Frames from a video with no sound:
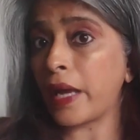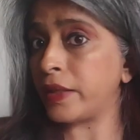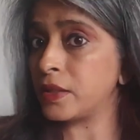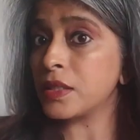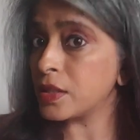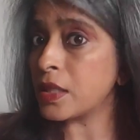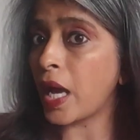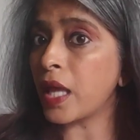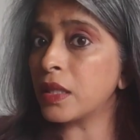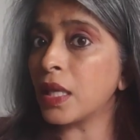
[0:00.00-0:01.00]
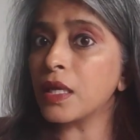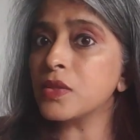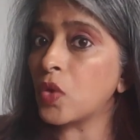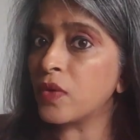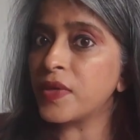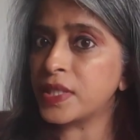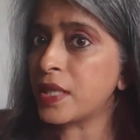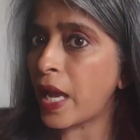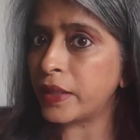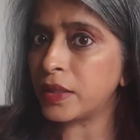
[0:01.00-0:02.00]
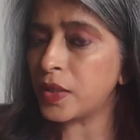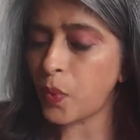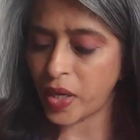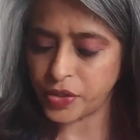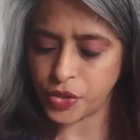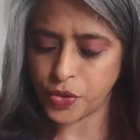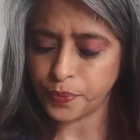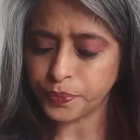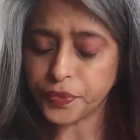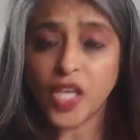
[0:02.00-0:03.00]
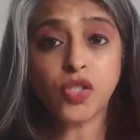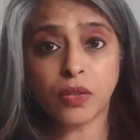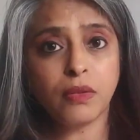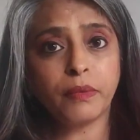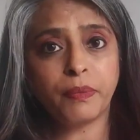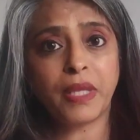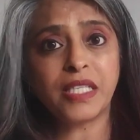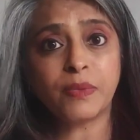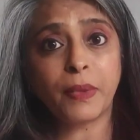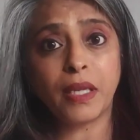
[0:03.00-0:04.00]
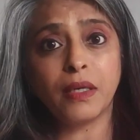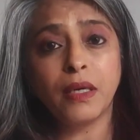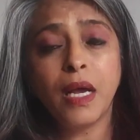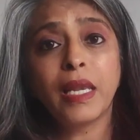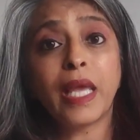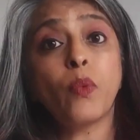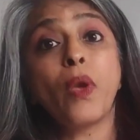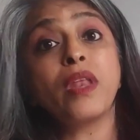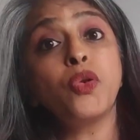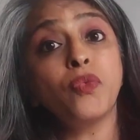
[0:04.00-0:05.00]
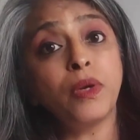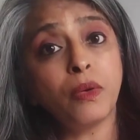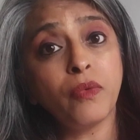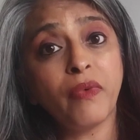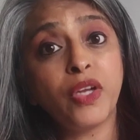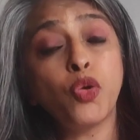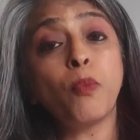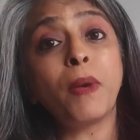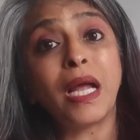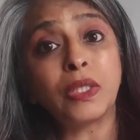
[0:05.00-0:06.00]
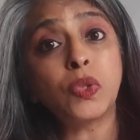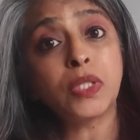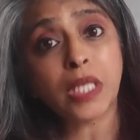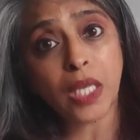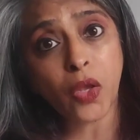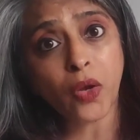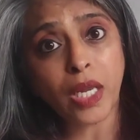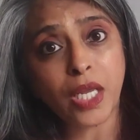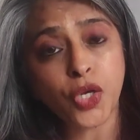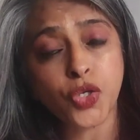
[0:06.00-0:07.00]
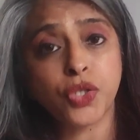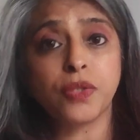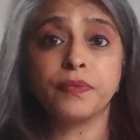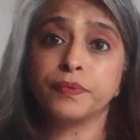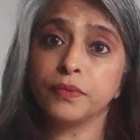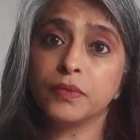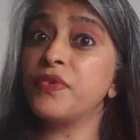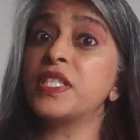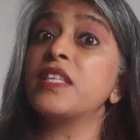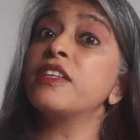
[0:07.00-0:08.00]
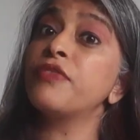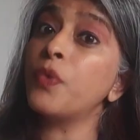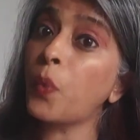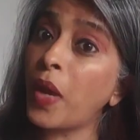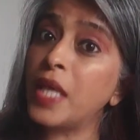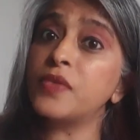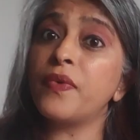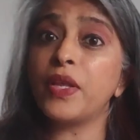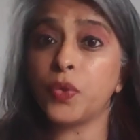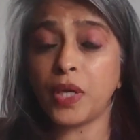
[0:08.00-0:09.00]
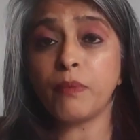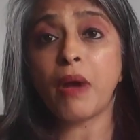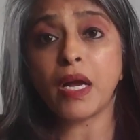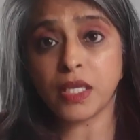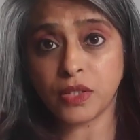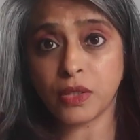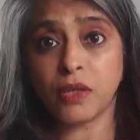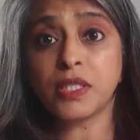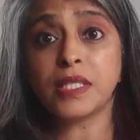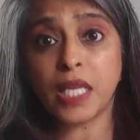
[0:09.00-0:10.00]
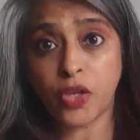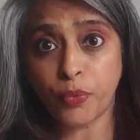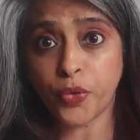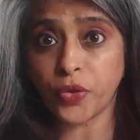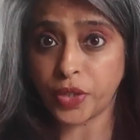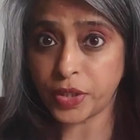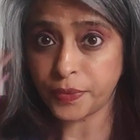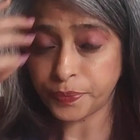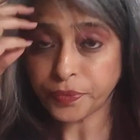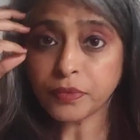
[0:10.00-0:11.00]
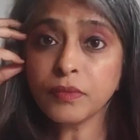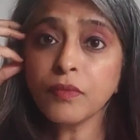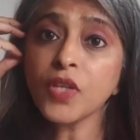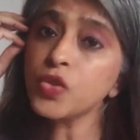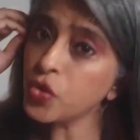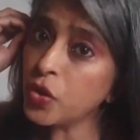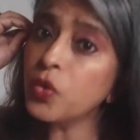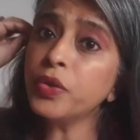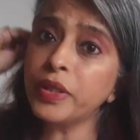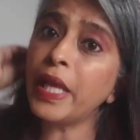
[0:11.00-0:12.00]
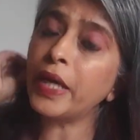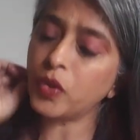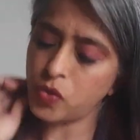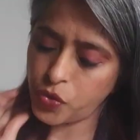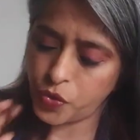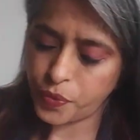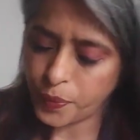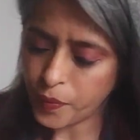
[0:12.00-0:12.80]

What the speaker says: add it. I think it's always an added advantage. So things like where do you plan to sell your collection, which are the different ways where you can market or sell your product, so include that also.